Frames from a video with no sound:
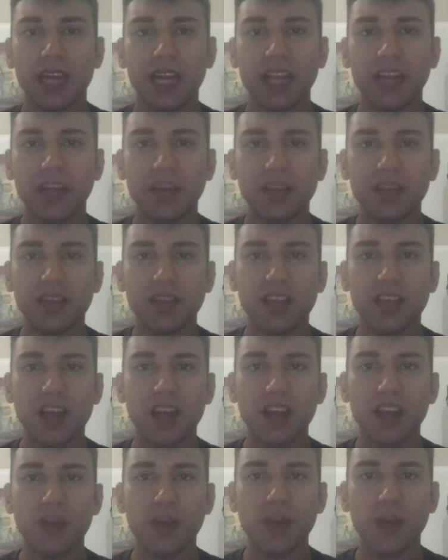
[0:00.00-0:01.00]
and they will
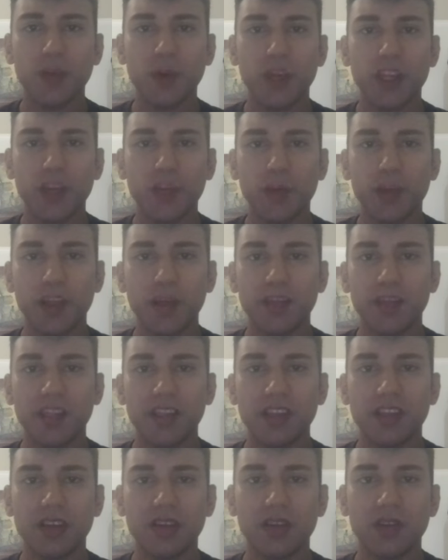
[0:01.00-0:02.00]
start doing what you want them to
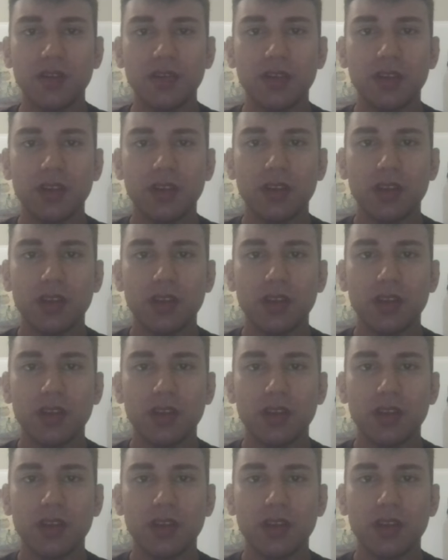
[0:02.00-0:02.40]
do.